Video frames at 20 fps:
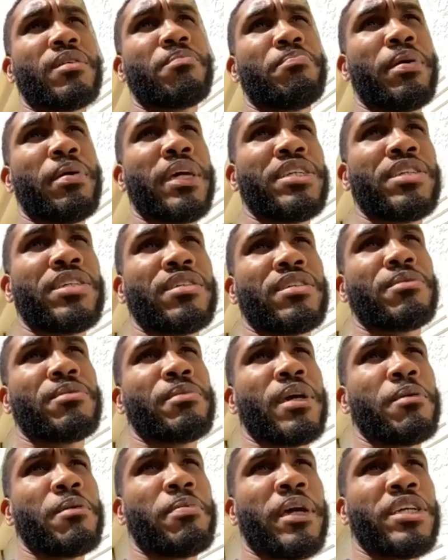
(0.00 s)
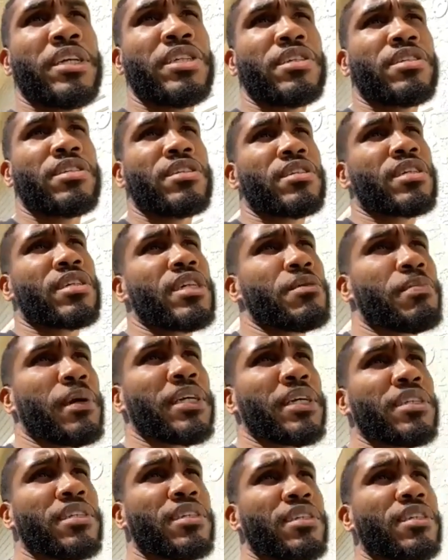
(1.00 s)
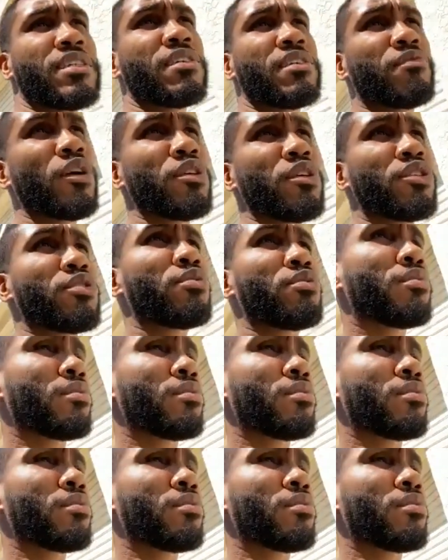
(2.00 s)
Patience, man. Patience is key. Patience is a virtue.